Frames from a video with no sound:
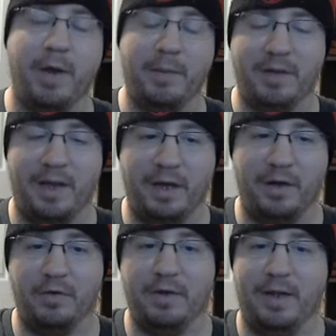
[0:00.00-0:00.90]

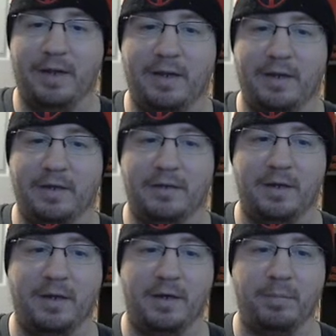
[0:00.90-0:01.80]
Cloud and
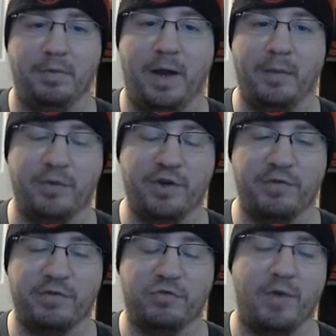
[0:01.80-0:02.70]
Prime Rika
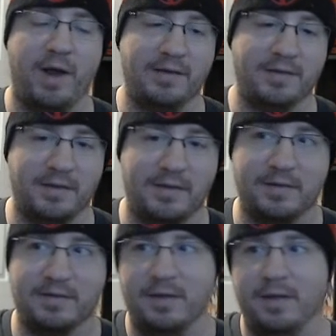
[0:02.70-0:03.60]
versus
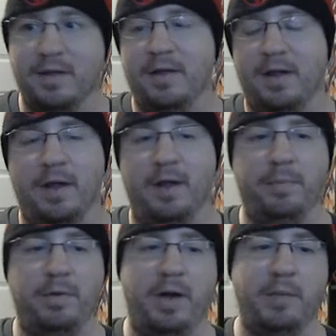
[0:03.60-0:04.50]
Roxas,
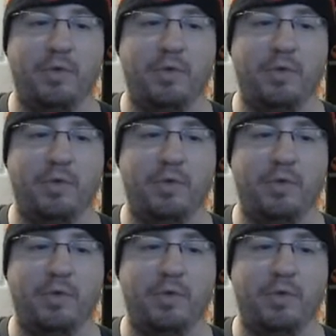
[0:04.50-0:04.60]
Prime